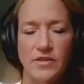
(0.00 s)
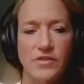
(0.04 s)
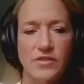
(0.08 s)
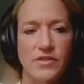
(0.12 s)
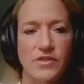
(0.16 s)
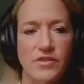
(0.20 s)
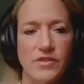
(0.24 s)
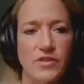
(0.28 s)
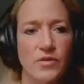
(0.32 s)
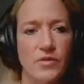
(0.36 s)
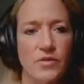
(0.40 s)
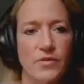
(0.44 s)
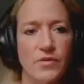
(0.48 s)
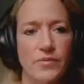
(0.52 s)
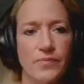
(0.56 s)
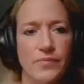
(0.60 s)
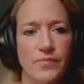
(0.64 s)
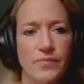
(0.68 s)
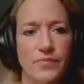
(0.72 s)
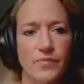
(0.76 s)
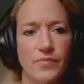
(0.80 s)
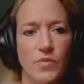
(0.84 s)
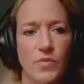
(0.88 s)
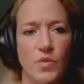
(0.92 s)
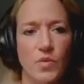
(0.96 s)
So
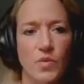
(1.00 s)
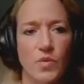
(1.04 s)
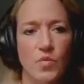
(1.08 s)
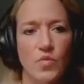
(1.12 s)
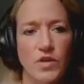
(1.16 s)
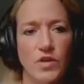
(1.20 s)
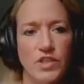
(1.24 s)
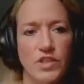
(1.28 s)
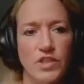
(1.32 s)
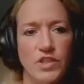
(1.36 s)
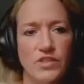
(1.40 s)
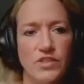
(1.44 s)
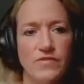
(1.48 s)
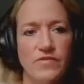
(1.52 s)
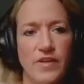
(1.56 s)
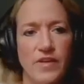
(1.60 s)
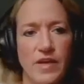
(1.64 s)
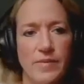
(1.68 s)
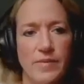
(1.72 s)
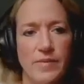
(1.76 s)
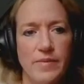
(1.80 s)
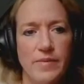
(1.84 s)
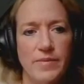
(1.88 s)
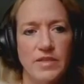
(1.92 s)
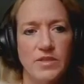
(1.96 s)
rich and
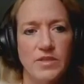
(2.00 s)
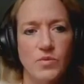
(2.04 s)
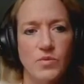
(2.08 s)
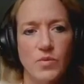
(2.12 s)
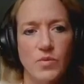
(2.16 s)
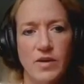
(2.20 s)
famous,